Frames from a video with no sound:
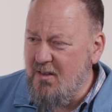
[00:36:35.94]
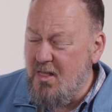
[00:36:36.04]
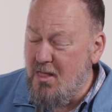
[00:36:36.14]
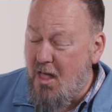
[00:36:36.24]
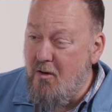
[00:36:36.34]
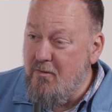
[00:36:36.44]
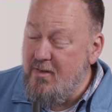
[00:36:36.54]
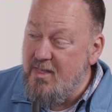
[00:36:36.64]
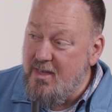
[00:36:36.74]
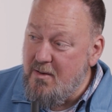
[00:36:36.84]

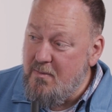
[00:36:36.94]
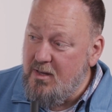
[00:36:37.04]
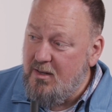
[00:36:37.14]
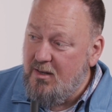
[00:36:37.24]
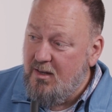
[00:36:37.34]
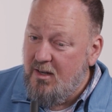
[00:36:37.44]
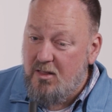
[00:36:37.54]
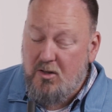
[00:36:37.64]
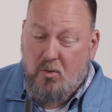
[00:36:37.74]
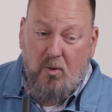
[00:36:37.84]
Love them.
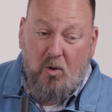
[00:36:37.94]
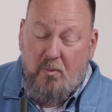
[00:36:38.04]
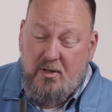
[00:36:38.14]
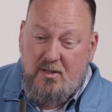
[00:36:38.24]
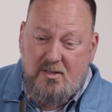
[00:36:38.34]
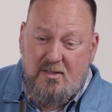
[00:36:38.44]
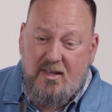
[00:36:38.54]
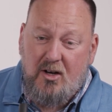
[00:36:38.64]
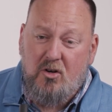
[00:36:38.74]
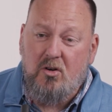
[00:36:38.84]
The Romans,
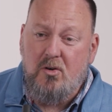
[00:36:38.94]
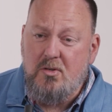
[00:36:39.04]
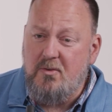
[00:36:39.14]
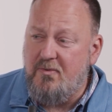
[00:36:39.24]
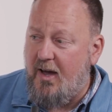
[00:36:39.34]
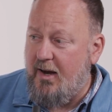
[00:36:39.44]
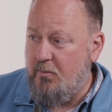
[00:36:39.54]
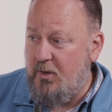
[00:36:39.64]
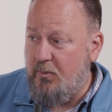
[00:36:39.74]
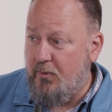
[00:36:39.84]
they're crucifying
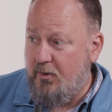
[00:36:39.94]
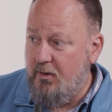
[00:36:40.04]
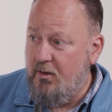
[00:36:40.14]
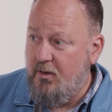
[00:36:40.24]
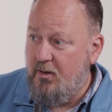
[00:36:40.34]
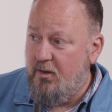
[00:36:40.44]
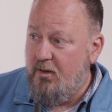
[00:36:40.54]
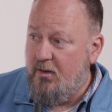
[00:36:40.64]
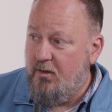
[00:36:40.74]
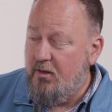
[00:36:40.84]
people,
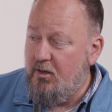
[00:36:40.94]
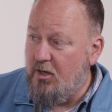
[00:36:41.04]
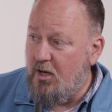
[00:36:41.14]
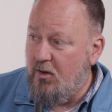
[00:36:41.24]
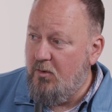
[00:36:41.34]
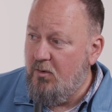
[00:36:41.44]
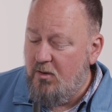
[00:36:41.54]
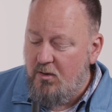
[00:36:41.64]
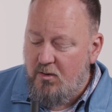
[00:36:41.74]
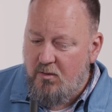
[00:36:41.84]

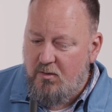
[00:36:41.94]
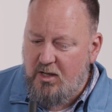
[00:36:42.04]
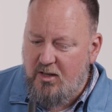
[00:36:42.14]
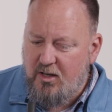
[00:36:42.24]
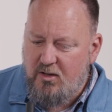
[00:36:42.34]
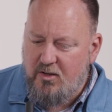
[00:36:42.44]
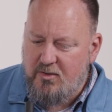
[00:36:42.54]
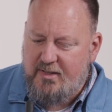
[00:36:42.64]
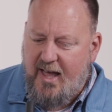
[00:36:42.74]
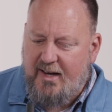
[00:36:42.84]
they're
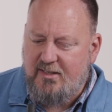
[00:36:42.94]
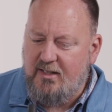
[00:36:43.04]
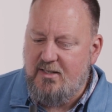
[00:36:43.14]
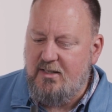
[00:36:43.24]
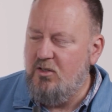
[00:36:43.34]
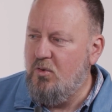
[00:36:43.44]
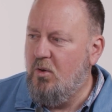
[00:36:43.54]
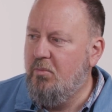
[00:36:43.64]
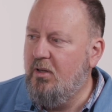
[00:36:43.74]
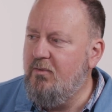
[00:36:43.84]
taxing us into
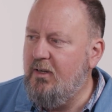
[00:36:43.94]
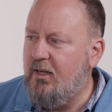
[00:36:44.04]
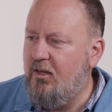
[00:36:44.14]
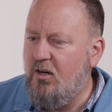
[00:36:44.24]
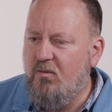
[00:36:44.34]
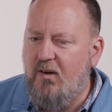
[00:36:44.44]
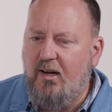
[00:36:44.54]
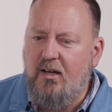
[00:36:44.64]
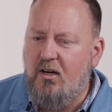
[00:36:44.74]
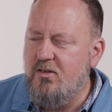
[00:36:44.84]
oblivion. They're
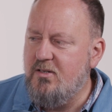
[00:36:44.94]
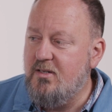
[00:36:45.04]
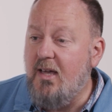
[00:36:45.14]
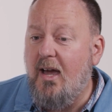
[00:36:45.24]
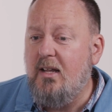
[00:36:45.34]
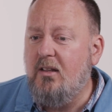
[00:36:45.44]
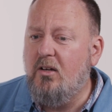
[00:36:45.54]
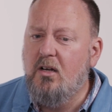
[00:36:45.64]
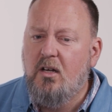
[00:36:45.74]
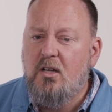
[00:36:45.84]
wrecking our society.
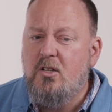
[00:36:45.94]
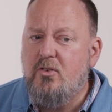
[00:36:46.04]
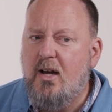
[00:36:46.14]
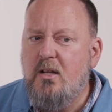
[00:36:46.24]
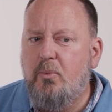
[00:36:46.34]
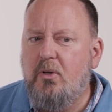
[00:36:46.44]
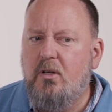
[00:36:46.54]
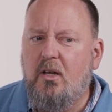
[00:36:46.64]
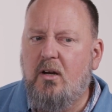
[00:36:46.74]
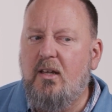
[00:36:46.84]
They're trying to
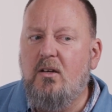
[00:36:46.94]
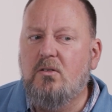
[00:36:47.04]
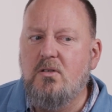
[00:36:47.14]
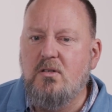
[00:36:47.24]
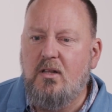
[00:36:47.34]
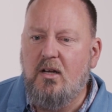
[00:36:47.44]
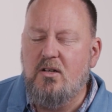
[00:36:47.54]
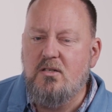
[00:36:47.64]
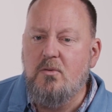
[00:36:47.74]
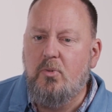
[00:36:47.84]
put their eagles and their
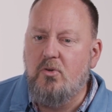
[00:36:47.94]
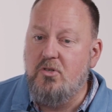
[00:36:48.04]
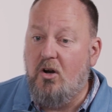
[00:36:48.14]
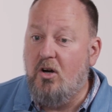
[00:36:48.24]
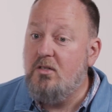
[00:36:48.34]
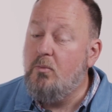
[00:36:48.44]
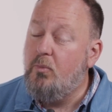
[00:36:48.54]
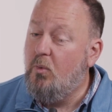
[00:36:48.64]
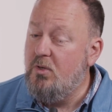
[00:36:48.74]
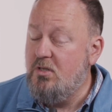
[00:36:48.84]
symbols on our
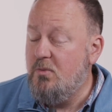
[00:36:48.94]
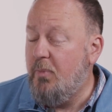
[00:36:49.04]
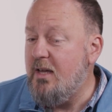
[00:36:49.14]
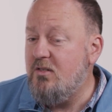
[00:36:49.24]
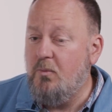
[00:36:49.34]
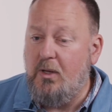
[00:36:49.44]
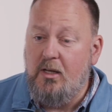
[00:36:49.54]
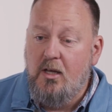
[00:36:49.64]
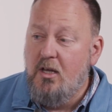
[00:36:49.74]
temple, which is blasphemy.